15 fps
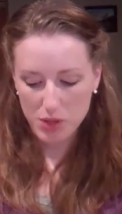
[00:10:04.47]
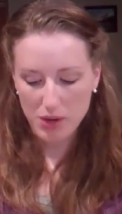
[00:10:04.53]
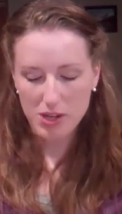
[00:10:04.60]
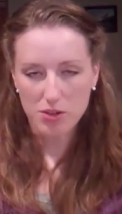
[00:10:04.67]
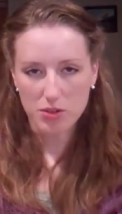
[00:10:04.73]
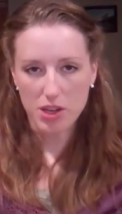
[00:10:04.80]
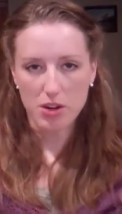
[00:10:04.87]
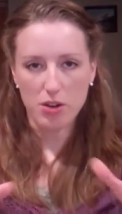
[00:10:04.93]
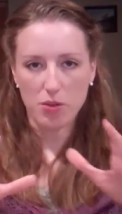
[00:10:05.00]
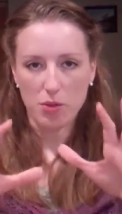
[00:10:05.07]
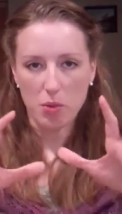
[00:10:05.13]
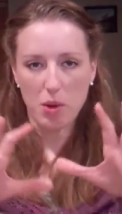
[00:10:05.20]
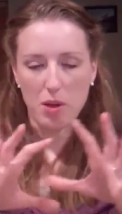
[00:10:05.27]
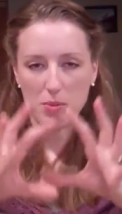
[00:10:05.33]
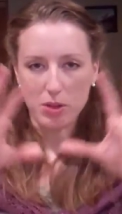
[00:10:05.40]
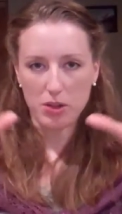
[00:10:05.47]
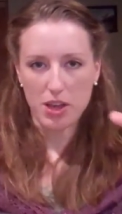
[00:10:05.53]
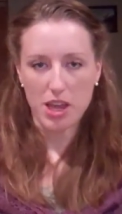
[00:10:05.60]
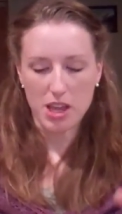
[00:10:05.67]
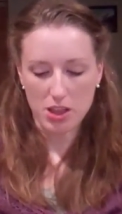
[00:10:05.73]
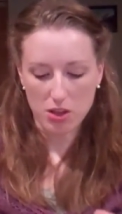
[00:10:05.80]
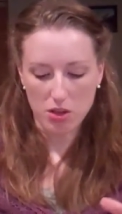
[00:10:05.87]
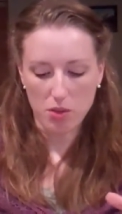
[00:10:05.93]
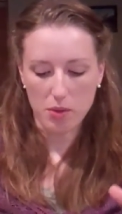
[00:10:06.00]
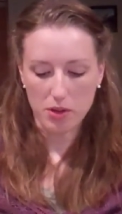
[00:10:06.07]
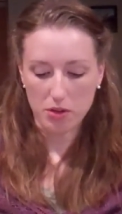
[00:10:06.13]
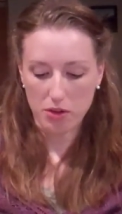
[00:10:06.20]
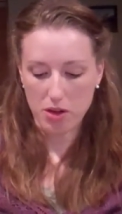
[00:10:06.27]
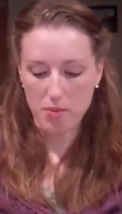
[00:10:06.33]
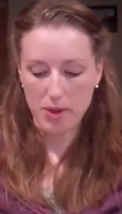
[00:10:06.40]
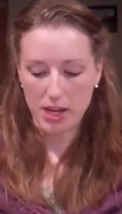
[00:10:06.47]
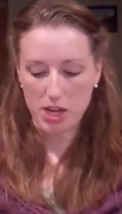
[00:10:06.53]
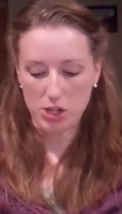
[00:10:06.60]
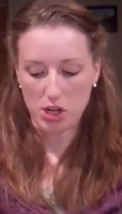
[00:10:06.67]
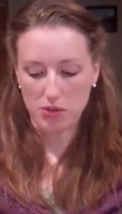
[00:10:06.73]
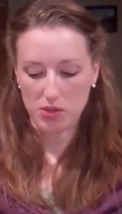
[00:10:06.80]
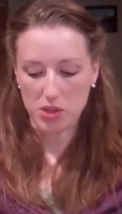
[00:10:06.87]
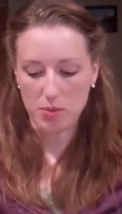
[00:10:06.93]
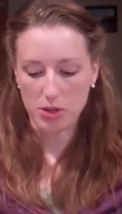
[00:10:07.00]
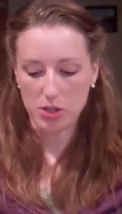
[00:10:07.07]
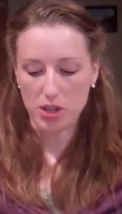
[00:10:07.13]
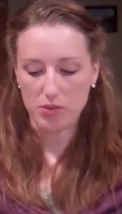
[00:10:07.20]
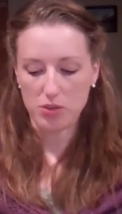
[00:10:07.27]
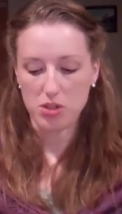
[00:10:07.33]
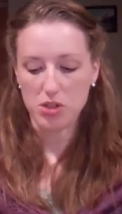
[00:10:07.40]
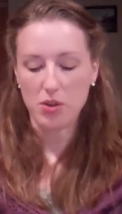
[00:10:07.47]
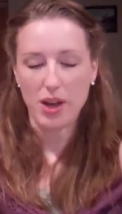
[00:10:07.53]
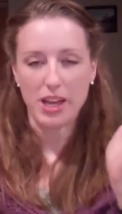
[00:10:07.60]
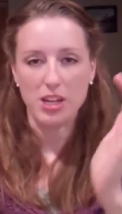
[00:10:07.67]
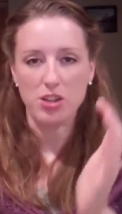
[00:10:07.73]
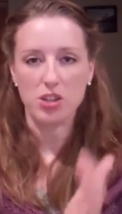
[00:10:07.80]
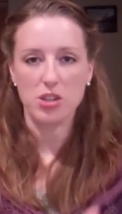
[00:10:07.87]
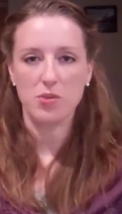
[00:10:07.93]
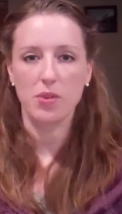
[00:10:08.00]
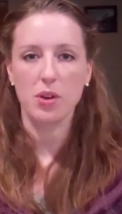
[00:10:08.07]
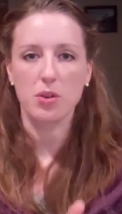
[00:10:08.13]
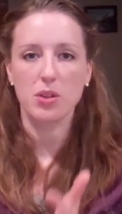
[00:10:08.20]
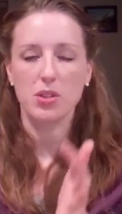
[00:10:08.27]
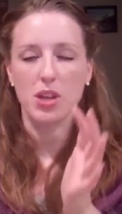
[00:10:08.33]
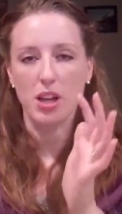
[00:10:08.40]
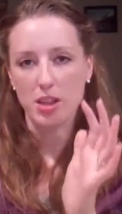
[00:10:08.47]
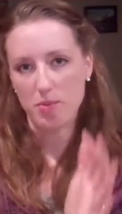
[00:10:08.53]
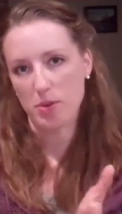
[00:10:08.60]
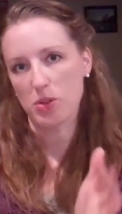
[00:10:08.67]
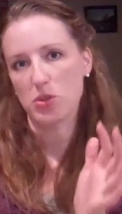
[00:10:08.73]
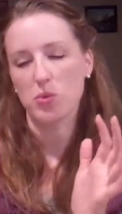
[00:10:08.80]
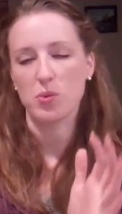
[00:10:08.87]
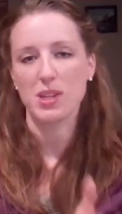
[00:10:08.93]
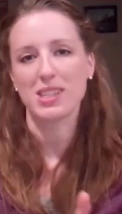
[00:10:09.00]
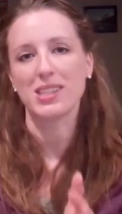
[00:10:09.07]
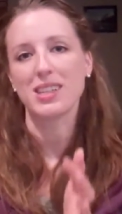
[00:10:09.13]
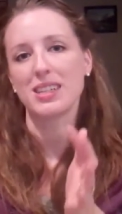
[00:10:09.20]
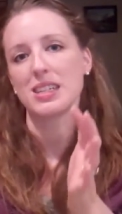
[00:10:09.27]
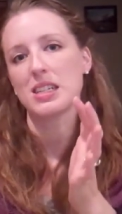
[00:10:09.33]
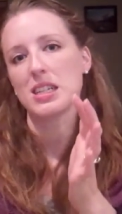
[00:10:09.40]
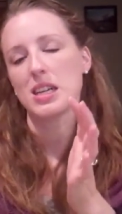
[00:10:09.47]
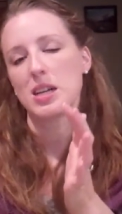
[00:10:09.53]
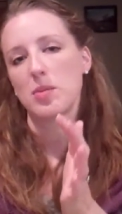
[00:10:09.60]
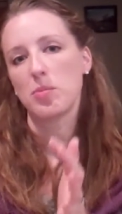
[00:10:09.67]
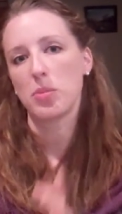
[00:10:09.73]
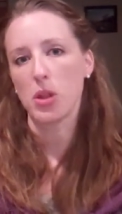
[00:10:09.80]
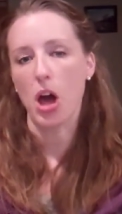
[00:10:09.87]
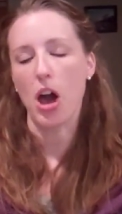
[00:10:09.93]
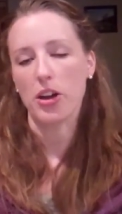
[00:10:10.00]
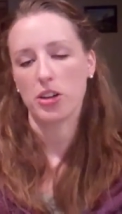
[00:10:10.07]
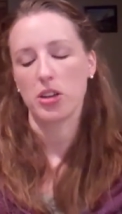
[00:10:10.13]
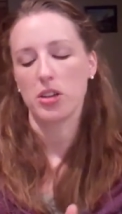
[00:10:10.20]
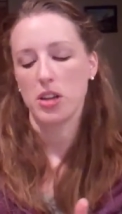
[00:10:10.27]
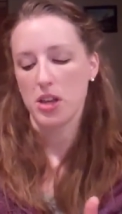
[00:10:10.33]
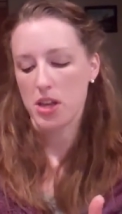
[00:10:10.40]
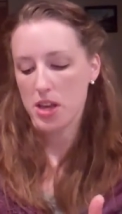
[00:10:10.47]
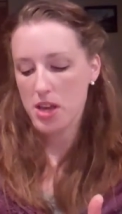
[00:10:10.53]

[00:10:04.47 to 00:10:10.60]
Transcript: So I don't get overwhelmed looking at the whole one going, oh my gosh, I have so much left to do. I can just focus on the most recent block.